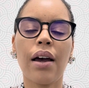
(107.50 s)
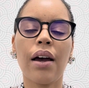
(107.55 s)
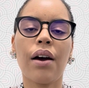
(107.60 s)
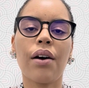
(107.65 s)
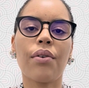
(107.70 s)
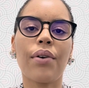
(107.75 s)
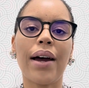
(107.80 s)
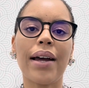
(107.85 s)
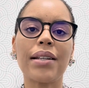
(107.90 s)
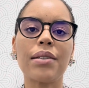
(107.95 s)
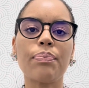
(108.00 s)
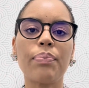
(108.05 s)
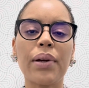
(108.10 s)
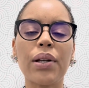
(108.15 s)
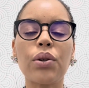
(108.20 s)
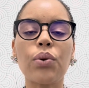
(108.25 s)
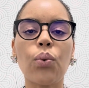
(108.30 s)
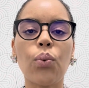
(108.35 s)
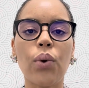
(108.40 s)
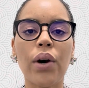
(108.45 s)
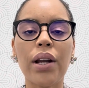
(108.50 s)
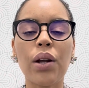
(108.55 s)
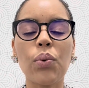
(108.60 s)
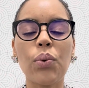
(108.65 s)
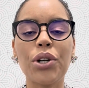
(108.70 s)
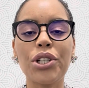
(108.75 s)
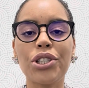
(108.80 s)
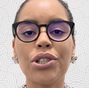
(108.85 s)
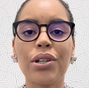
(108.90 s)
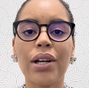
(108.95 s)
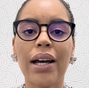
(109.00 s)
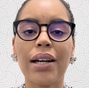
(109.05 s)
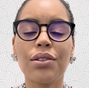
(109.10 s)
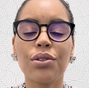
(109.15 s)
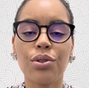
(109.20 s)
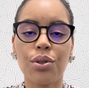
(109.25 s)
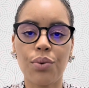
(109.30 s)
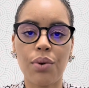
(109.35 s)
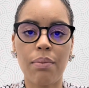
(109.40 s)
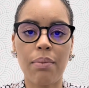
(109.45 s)
right? But what I want you guys
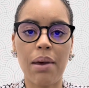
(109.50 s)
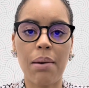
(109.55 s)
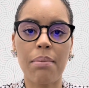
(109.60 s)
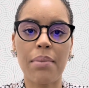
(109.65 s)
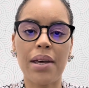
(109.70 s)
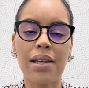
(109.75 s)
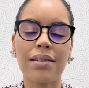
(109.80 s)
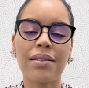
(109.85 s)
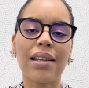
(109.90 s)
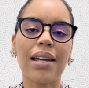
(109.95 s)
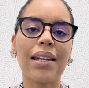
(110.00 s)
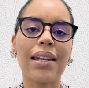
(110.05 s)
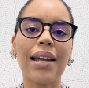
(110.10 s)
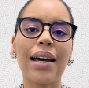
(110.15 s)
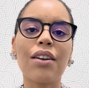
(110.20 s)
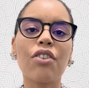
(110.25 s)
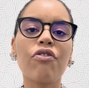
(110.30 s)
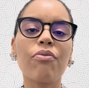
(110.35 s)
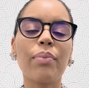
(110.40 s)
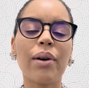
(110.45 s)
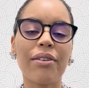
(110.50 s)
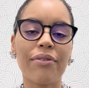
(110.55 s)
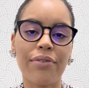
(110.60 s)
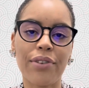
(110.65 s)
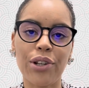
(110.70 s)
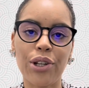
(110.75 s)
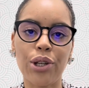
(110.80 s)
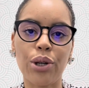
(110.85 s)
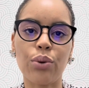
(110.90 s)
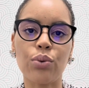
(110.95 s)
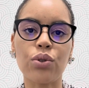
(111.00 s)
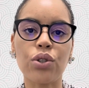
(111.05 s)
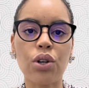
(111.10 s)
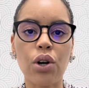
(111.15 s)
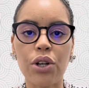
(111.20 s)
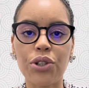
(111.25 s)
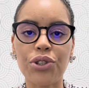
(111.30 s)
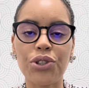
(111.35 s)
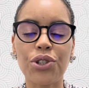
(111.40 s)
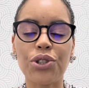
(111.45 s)
to remember is that none of my videos
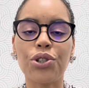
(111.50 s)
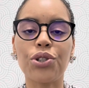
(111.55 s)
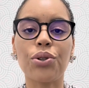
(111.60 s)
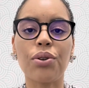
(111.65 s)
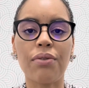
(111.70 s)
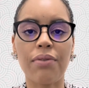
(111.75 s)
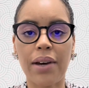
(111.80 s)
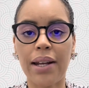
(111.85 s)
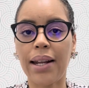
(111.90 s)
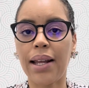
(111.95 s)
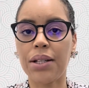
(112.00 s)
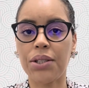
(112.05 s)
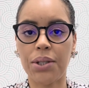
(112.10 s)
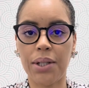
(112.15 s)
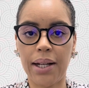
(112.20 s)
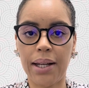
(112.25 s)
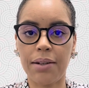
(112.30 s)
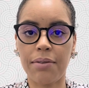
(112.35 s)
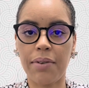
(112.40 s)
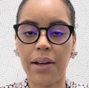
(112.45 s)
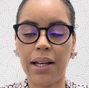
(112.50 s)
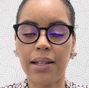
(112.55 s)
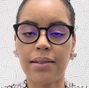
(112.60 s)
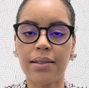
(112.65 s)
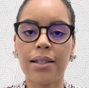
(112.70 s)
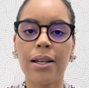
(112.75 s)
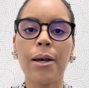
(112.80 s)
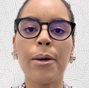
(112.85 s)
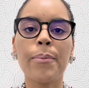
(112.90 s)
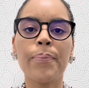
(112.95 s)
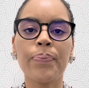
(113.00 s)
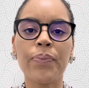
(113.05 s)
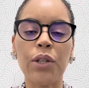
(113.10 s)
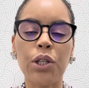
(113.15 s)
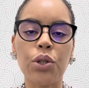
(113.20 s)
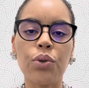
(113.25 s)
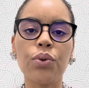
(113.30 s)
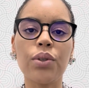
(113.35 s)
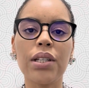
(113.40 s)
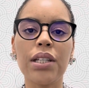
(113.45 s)
constitute financial advice.
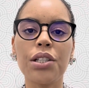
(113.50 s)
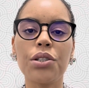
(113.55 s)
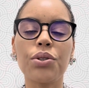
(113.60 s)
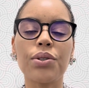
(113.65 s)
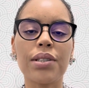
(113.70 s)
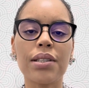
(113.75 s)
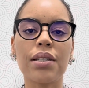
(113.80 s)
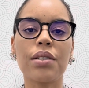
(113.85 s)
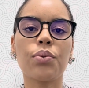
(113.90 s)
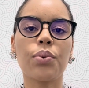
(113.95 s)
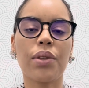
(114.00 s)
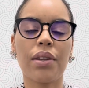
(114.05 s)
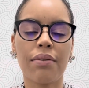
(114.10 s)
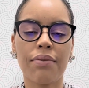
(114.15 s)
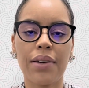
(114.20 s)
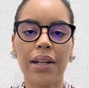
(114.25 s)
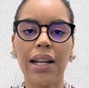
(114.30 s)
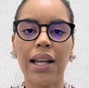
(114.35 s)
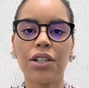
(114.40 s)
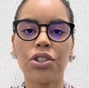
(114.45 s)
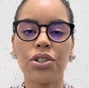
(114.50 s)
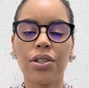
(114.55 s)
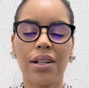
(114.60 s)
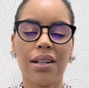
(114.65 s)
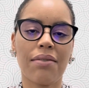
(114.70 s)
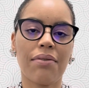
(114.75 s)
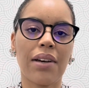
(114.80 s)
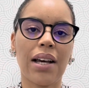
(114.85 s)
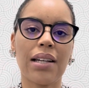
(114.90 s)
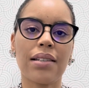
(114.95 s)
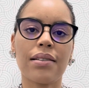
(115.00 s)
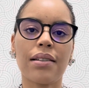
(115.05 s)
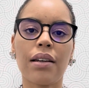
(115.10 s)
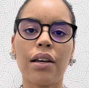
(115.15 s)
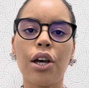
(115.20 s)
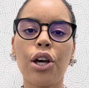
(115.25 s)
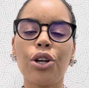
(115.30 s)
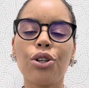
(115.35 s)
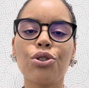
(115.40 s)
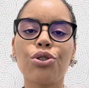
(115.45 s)
You need to sit with a financial advisor
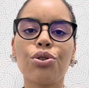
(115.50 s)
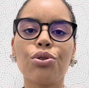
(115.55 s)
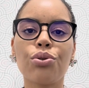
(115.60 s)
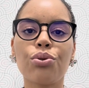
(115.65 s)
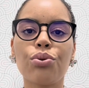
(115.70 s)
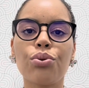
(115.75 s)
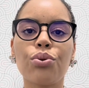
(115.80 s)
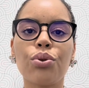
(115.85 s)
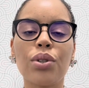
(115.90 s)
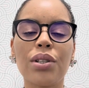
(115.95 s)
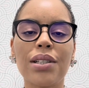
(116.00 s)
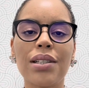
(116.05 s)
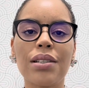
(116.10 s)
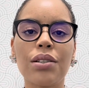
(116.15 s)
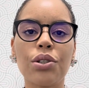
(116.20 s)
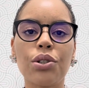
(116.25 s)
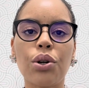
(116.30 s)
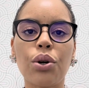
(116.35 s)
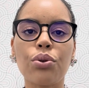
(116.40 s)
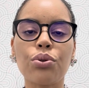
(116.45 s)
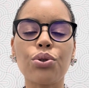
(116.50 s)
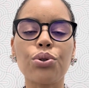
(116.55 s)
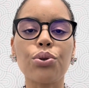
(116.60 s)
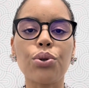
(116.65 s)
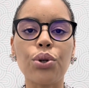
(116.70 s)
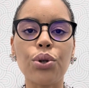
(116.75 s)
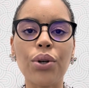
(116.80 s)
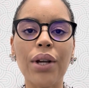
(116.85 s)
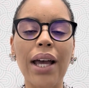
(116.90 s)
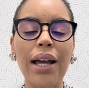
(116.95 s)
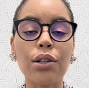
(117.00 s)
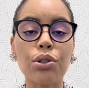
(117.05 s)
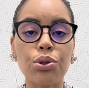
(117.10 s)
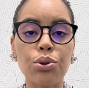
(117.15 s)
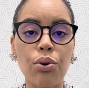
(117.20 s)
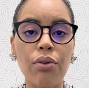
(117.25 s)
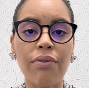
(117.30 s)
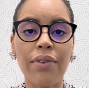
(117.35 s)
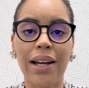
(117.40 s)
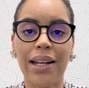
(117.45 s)
to look at
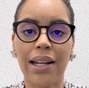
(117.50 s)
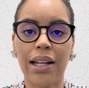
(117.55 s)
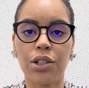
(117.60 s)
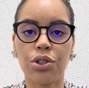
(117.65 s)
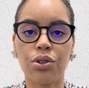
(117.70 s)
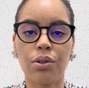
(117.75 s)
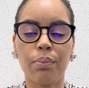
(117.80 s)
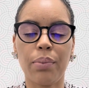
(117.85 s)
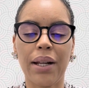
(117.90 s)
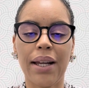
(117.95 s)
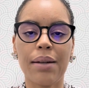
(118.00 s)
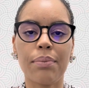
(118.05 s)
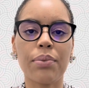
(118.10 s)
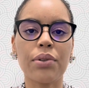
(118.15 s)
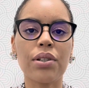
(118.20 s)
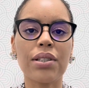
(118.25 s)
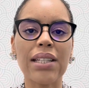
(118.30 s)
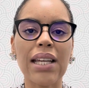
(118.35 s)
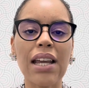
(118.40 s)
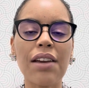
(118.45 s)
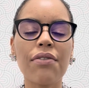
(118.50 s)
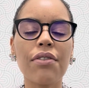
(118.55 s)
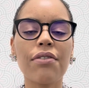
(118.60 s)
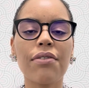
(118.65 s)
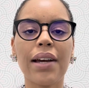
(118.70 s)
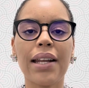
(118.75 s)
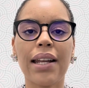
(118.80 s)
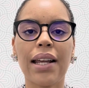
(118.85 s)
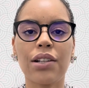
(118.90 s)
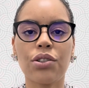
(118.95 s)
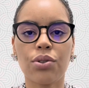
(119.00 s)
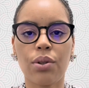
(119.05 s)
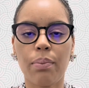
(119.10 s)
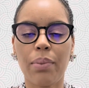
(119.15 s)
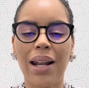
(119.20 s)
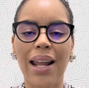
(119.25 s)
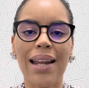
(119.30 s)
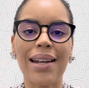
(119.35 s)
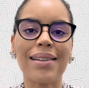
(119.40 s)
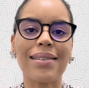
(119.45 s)
your financial plan, because every financial
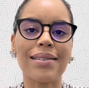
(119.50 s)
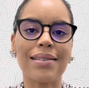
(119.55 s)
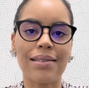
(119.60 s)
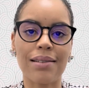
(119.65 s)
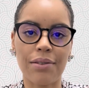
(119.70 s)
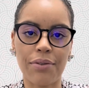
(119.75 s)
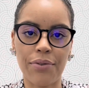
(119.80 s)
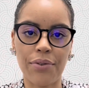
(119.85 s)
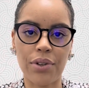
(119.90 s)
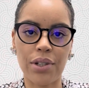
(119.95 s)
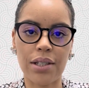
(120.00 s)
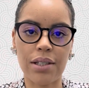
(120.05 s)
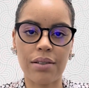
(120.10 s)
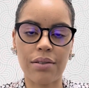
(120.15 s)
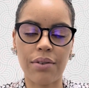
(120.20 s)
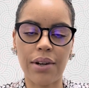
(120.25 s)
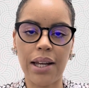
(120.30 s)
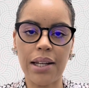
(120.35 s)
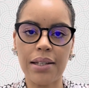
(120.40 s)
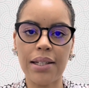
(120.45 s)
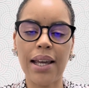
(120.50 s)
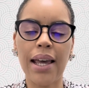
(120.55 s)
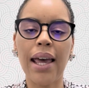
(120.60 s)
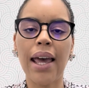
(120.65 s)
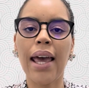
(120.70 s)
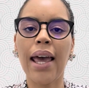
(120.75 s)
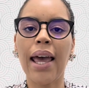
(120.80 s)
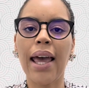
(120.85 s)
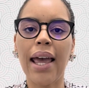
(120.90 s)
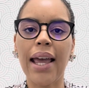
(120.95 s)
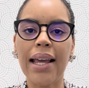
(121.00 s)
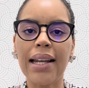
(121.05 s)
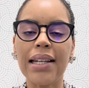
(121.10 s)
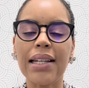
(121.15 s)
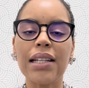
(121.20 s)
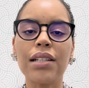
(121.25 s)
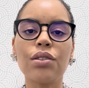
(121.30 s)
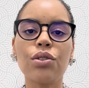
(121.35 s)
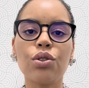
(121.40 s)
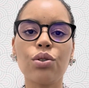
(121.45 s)
plan is different, right? It
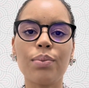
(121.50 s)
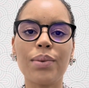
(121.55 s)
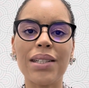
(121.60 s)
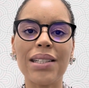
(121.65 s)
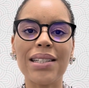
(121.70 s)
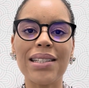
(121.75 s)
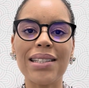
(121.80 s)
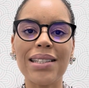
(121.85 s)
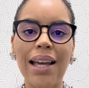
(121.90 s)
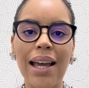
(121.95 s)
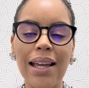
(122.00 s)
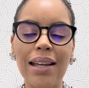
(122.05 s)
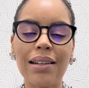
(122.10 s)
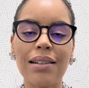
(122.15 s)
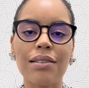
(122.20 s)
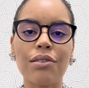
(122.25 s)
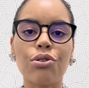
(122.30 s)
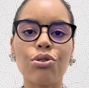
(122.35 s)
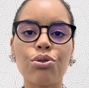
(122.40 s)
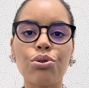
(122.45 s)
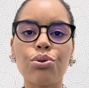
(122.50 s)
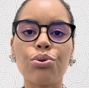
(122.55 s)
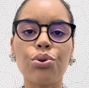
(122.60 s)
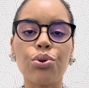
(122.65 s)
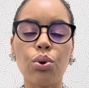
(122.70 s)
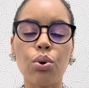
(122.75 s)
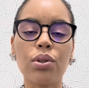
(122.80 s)
needs to be tailored to your